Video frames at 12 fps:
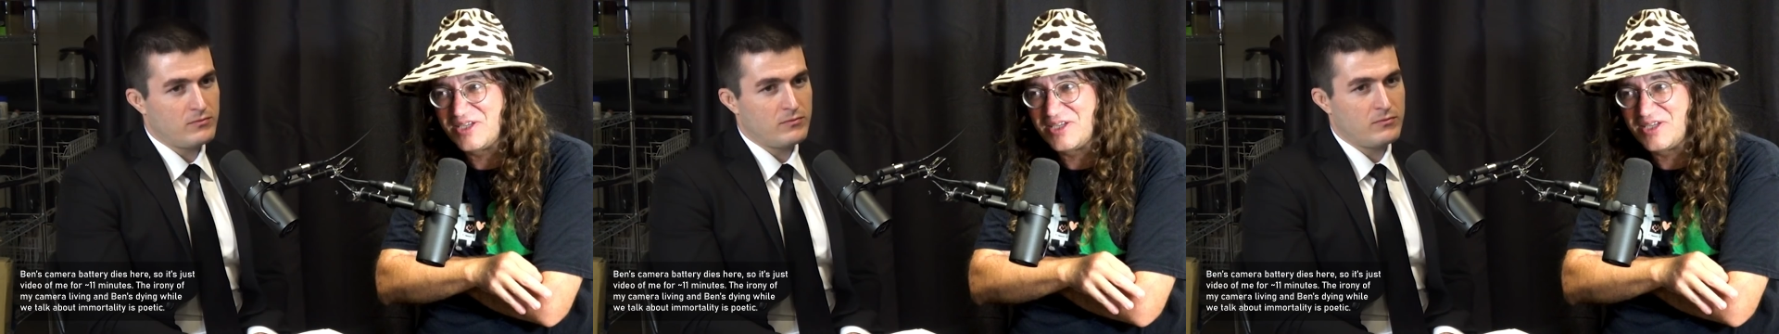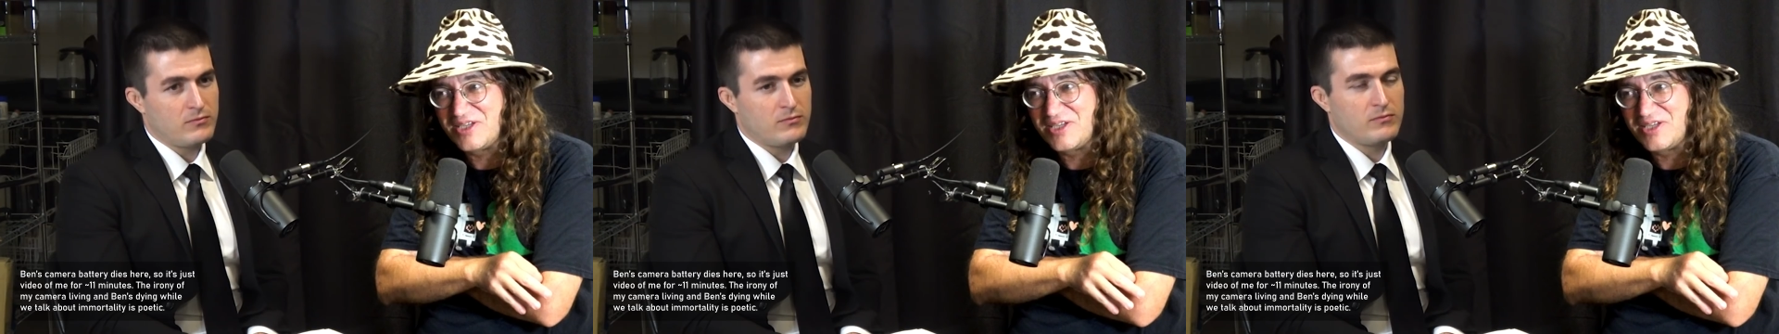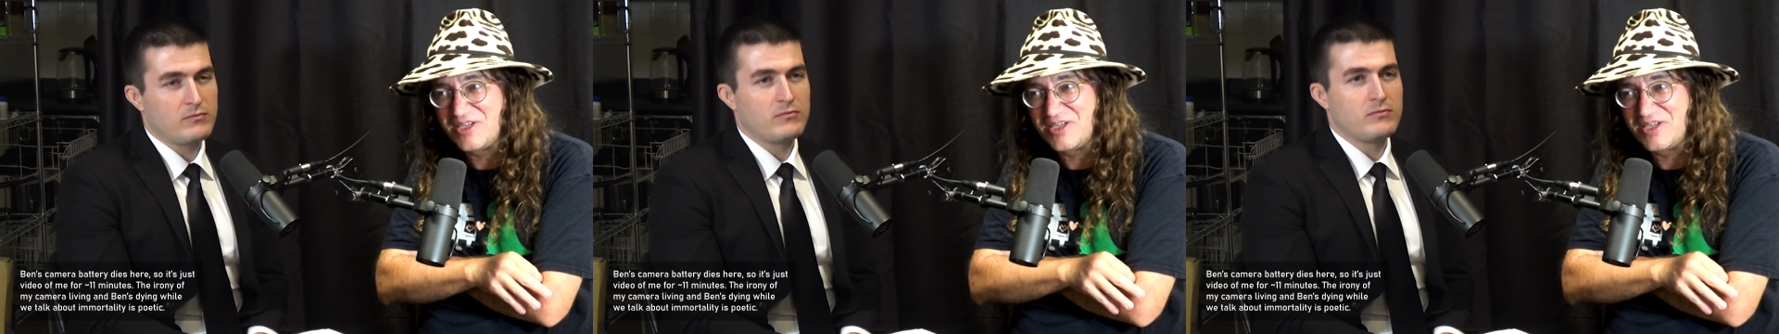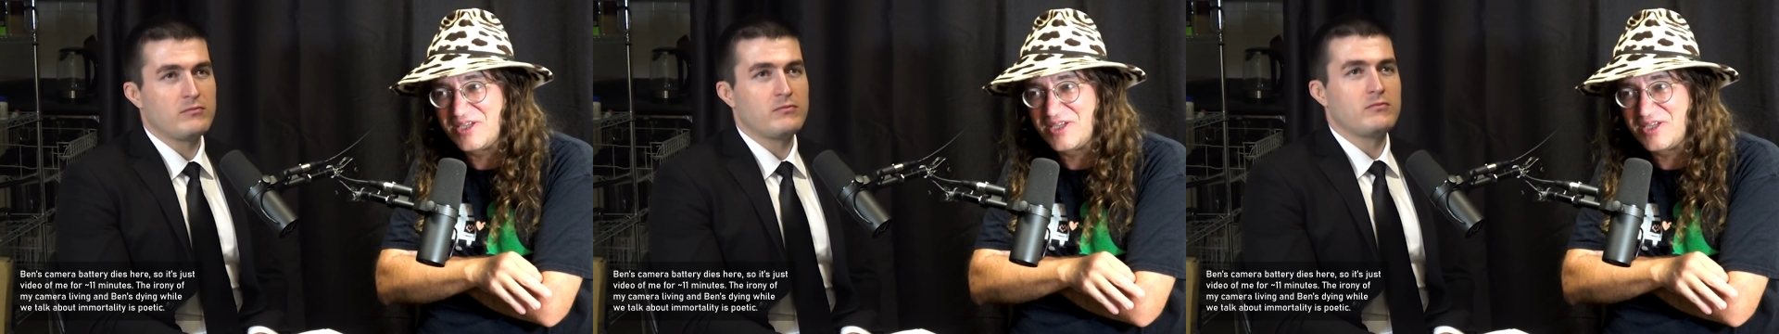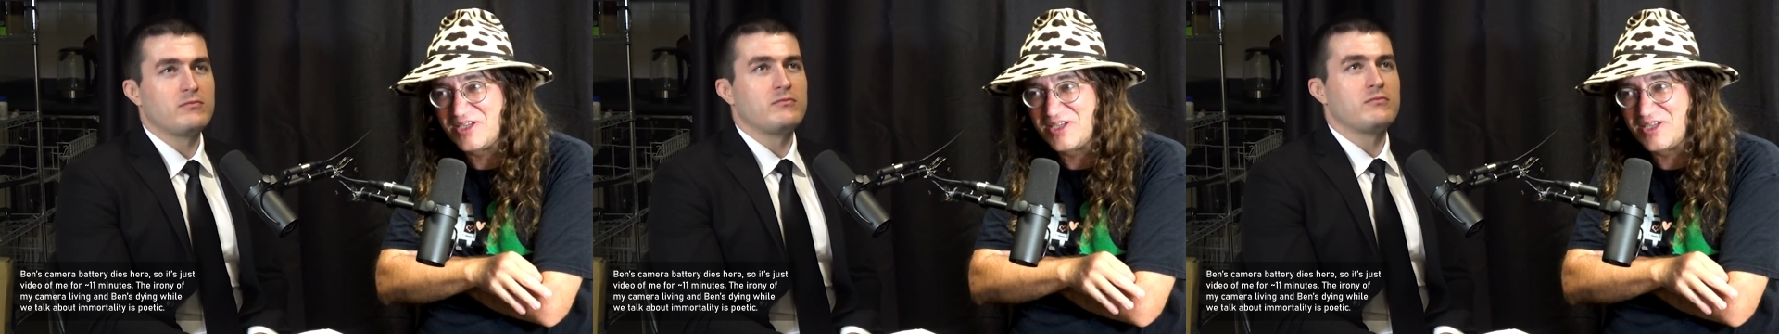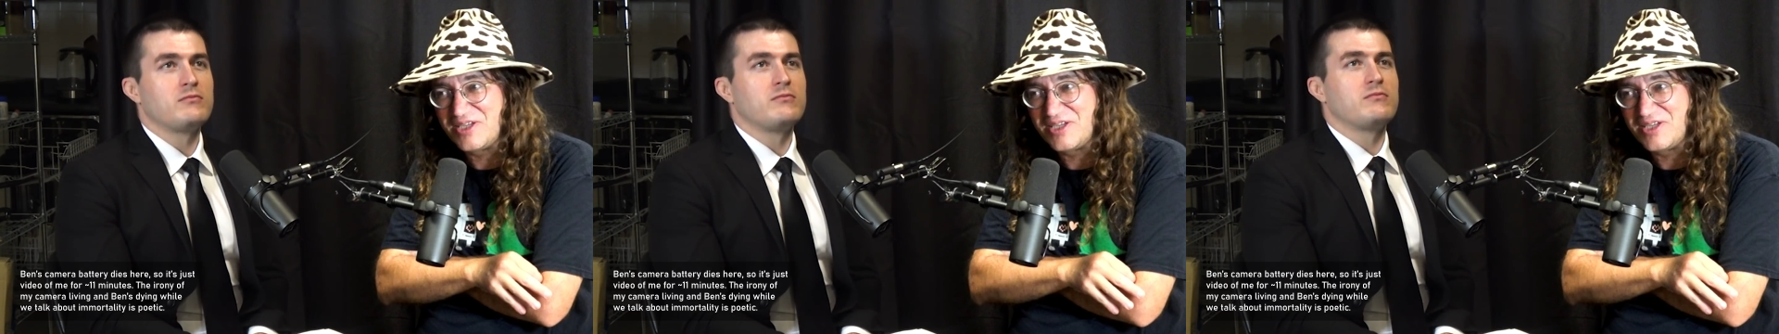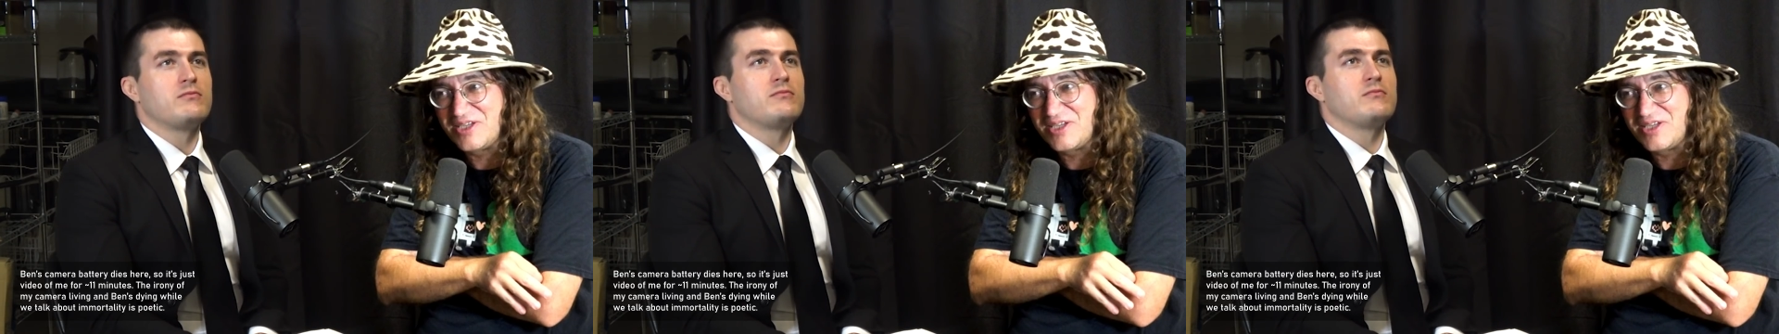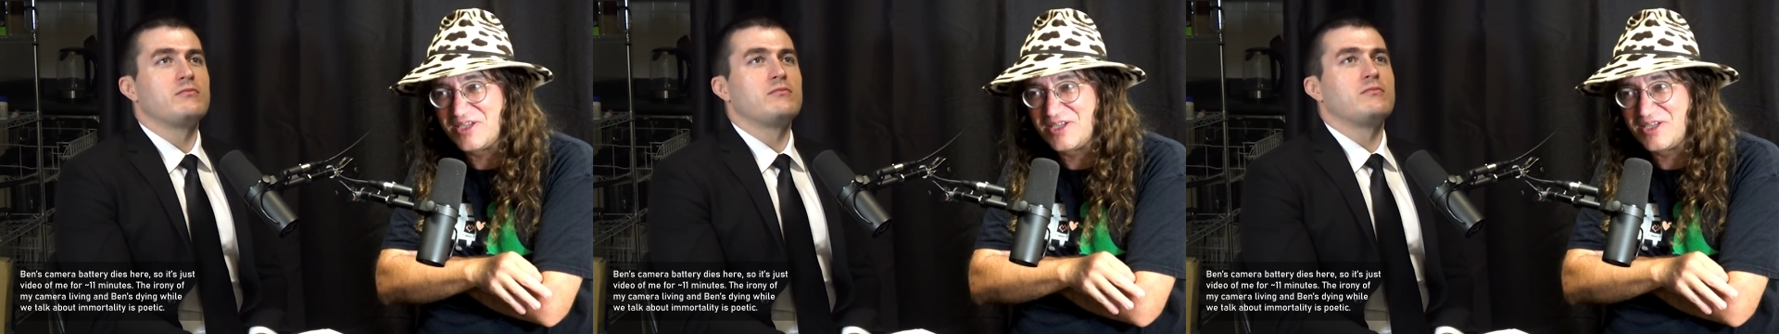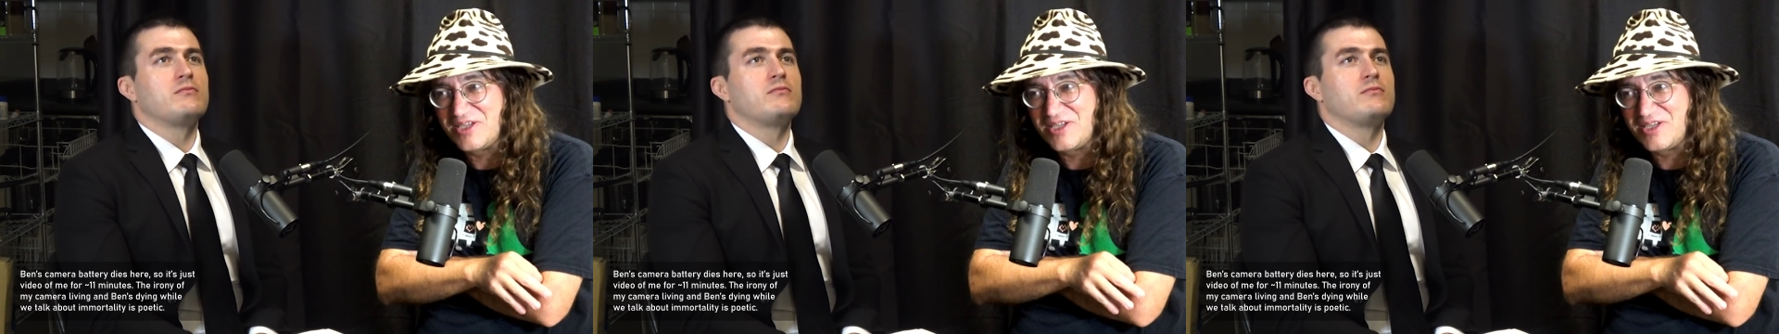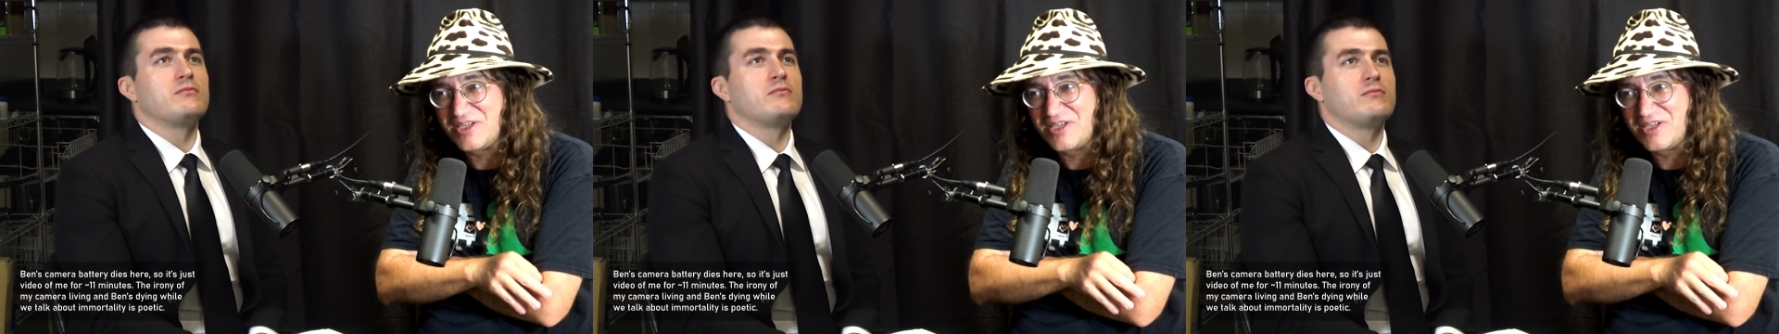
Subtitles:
(no one is talking)